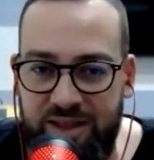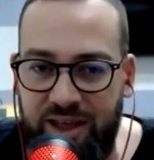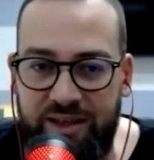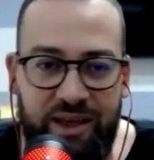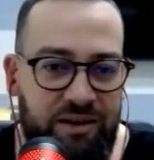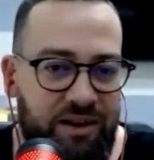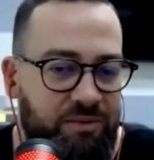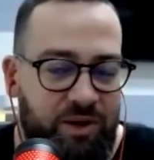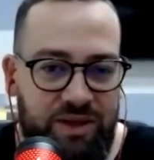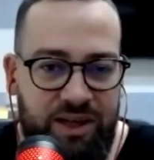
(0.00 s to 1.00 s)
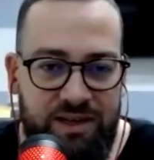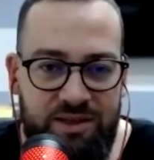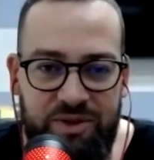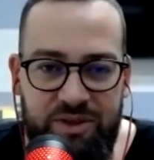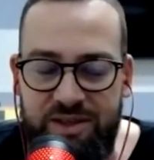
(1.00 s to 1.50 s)
not caring about the
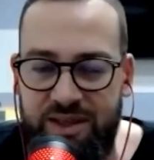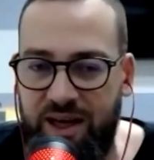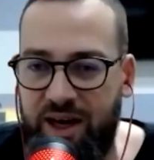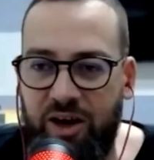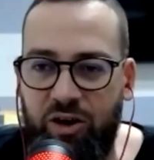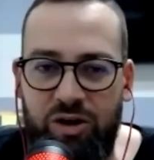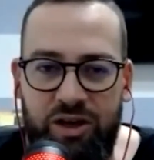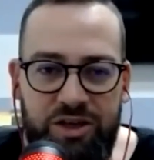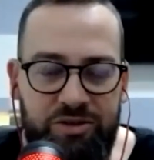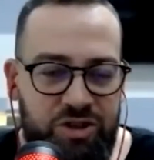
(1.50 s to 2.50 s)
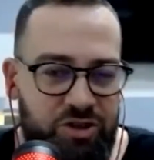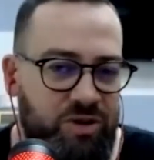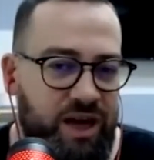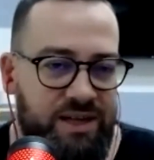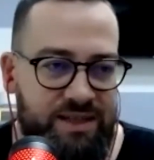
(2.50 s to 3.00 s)
customers, only
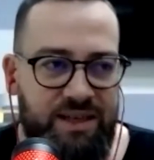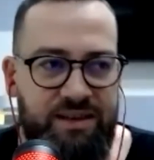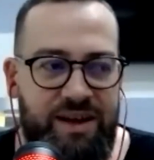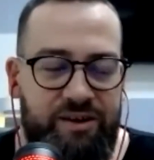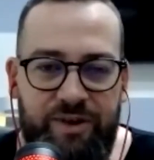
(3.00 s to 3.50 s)
showcasing their